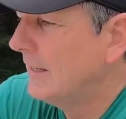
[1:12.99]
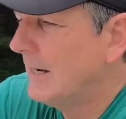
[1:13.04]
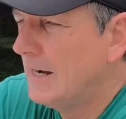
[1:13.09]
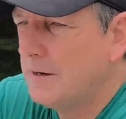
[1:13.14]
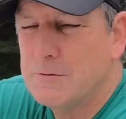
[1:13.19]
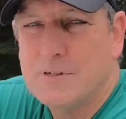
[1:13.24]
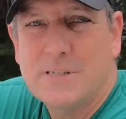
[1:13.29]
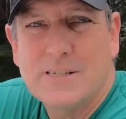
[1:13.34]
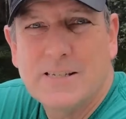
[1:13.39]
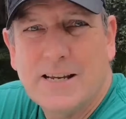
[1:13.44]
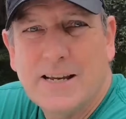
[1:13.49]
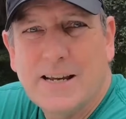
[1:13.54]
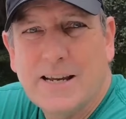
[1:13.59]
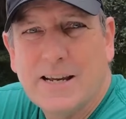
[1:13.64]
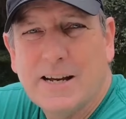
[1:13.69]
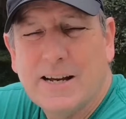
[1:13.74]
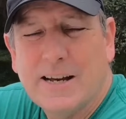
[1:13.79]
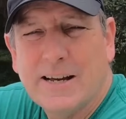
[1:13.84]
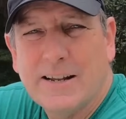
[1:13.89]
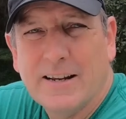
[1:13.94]
I would
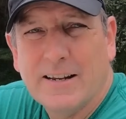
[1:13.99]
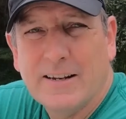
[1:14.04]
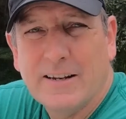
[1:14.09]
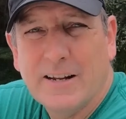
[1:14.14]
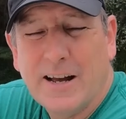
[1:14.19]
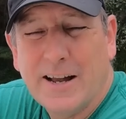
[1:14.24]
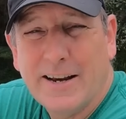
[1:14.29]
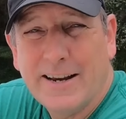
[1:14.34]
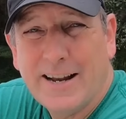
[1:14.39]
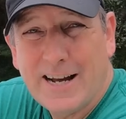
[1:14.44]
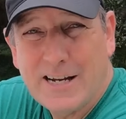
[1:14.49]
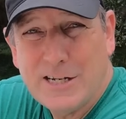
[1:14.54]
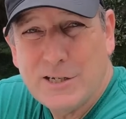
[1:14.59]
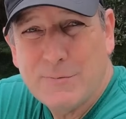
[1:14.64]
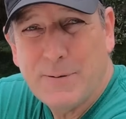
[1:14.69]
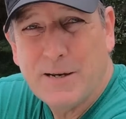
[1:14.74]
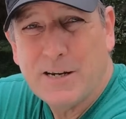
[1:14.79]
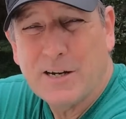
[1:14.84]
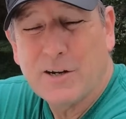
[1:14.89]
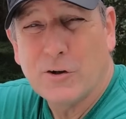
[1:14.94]
say a, uh, an
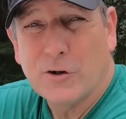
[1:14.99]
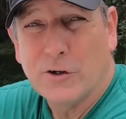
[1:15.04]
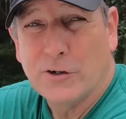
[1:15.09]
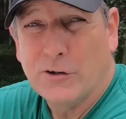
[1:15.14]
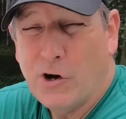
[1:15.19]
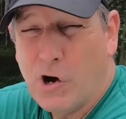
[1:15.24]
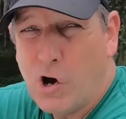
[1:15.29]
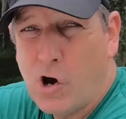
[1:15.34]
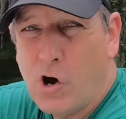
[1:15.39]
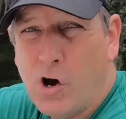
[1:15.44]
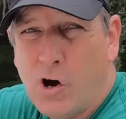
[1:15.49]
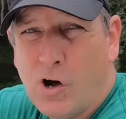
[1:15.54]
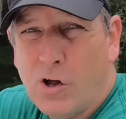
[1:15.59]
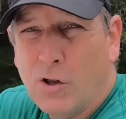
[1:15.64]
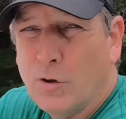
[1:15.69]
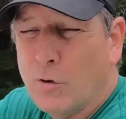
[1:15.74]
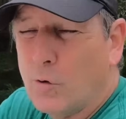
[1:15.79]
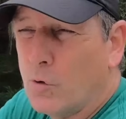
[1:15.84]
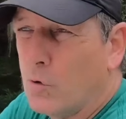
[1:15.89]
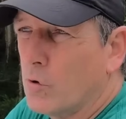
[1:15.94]
ice pick or an awl,